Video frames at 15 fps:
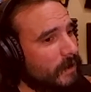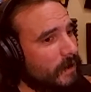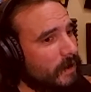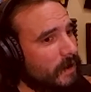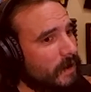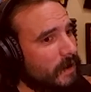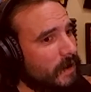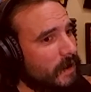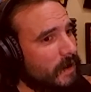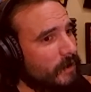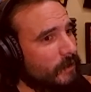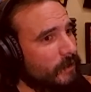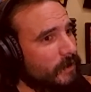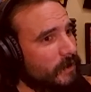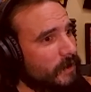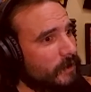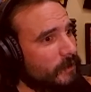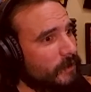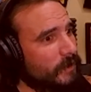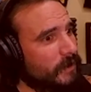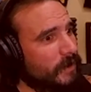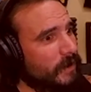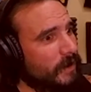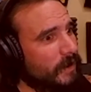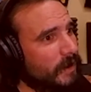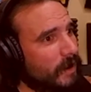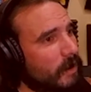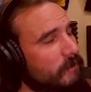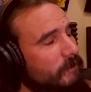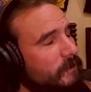at a really,
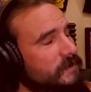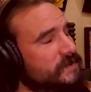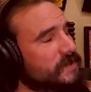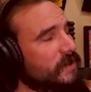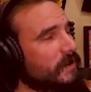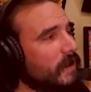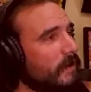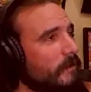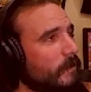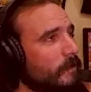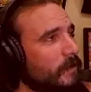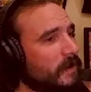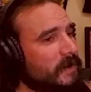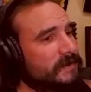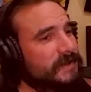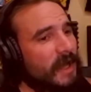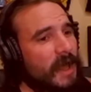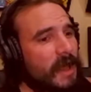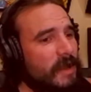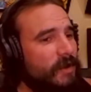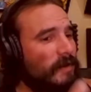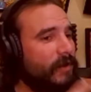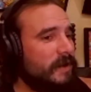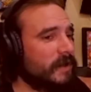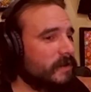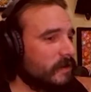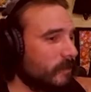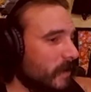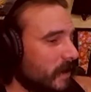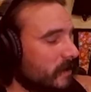really unforeseen level, because you look
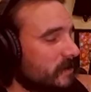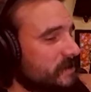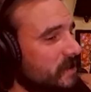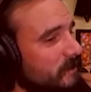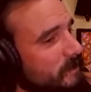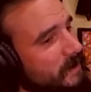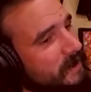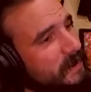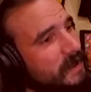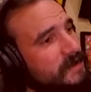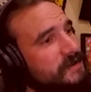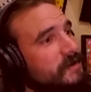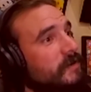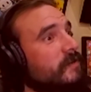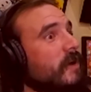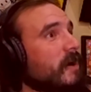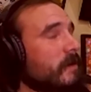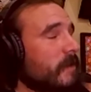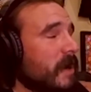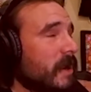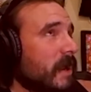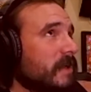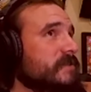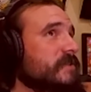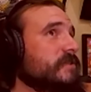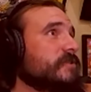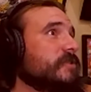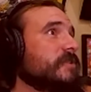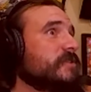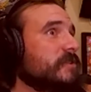at the regular self-medication, you're talking about guys that
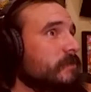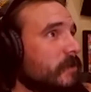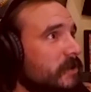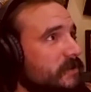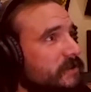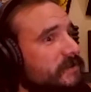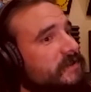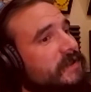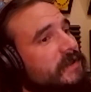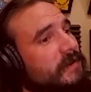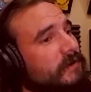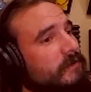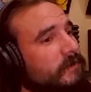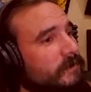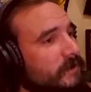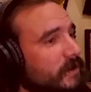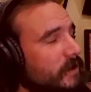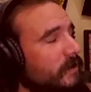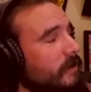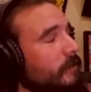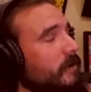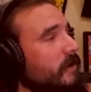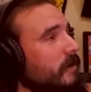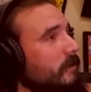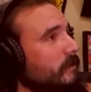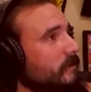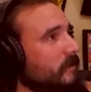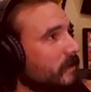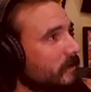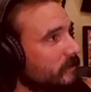drink too much because they don't, they want to numb
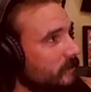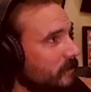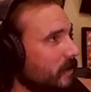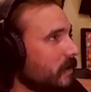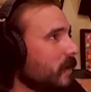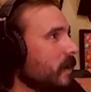themselves, or